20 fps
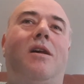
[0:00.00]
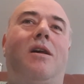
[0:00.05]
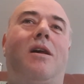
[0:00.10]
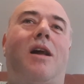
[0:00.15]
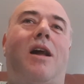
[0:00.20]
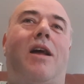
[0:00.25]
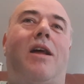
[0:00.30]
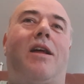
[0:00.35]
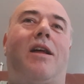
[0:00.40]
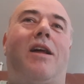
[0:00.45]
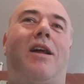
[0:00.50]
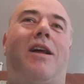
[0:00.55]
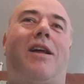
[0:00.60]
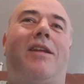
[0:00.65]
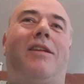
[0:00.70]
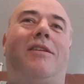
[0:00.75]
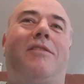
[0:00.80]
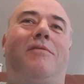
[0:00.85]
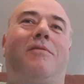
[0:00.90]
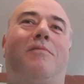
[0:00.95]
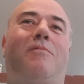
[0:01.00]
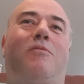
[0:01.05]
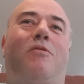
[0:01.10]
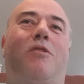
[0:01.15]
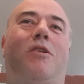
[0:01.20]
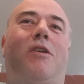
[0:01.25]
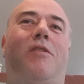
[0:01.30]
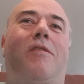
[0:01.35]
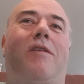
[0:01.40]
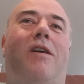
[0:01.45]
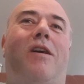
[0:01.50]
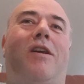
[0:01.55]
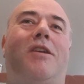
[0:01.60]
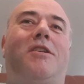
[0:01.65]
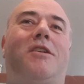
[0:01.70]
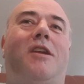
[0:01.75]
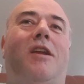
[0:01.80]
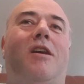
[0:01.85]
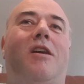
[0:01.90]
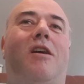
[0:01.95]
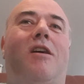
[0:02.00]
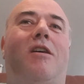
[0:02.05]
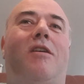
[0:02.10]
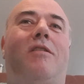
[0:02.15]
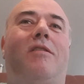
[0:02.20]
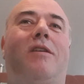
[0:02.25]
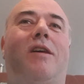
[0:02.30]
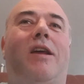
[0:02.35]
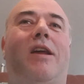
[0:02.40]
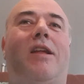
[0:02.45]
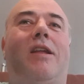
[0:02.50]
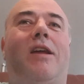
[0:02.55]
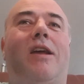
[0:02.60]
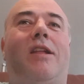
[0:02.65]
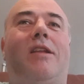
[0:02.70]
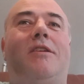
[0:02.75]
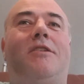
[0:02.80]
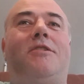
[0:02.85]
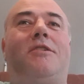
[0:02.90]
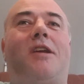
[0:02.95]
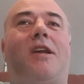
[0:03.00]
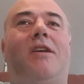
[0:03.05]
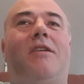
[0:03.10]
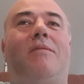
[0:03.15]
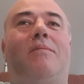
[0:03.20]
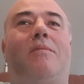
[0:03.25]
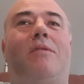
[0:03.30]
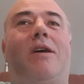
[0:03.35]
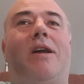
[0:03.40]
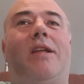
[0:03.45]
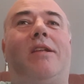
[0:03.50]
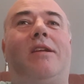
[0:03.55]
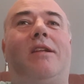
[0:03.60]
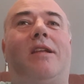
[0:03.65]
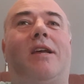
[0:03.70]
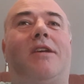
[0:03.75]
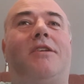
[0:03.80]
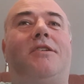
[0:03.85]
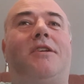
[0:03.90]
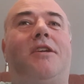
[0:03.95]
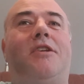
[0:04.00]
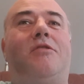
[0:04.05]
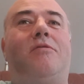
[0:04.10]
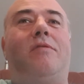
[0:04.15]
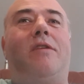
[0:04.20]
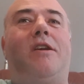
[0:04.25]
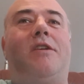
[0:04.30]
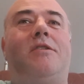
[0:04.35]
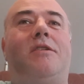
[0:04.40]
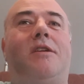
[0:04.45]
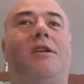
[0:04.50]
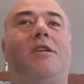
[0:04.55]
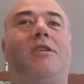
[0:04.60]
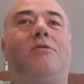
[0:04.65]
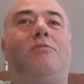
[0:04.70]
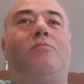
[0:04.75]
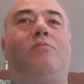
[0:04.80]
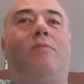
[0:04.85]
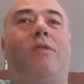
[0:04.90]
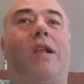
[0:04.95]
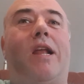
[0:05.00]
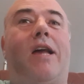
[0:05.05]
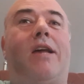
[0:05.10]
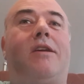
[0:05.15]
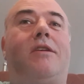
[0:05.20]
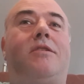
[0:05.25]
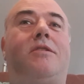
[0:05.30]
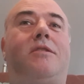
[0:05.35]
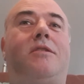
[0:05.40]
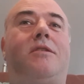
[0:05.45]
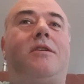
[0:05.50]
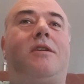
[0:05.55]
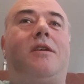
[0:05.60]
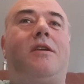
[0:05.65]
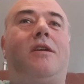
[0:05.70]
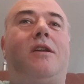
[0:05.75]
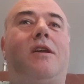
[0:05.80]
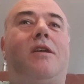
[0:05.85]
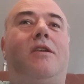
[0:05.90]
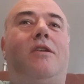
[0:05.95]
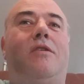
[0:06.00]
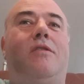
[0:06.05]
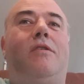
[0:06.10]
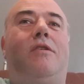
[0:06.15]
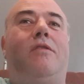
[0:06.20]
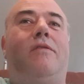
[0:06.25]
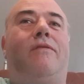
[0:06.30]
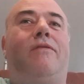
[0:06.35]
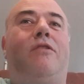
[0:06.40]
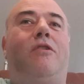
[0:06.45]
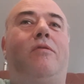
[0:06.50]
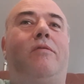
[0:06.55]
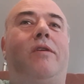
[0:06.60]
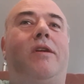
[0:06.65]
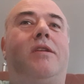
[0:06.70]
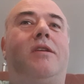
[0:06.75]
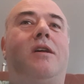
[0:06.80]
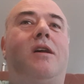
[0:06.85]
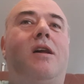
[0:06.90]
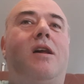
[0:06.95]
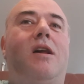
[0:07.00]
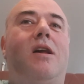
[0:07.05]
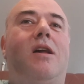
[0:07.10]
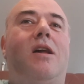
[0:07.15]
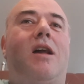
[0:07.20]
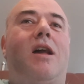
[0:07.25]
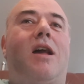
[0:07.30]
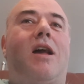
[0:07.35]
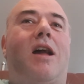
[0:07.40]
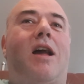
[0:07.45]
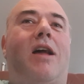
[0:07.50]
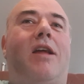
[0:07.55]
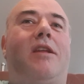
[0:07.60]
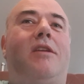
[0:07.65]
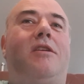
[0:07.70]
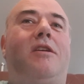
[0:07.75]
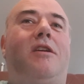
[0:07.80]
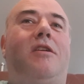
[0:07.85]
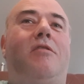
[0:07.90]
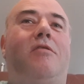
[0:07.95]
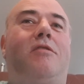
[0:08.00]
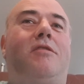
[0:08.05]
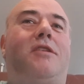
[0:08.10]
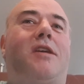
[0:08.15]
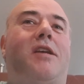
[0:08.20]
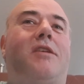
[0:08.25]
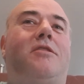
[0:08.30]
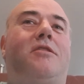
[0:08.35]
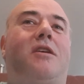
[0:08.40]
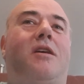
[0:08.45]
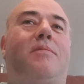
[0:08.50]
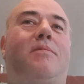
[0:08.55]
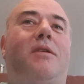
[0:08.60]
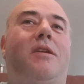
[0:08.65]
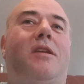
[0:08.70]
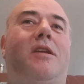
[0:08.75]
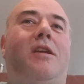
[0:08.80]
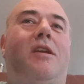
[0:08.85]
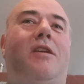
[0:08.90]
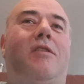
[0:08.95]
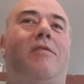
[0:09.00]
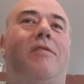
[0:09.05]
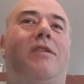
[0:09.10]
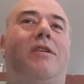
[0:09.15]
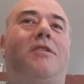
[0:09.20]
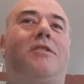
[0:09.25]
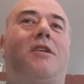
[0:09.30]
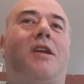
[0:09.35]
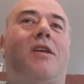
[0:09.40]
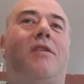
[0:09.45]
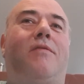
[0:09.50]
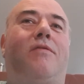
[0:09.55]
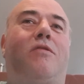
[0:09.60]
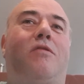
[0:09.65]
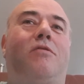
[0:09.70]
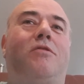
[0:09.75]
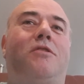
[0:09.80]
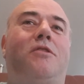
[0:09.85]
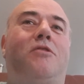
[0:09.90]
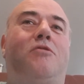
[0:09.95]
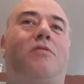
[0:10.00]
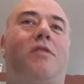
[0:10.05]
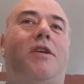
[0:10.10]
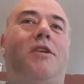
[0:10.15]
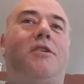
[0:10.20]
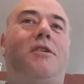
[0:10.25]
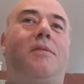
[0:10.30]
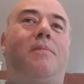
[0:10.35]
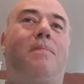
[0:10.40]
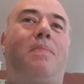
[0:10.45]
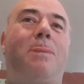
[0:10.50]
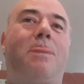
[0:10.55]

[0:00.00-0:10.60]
And what you actually are in a state of mind in that situation is relaxed, you're fluid, and you're not tensed up, and you're in a state of concentration.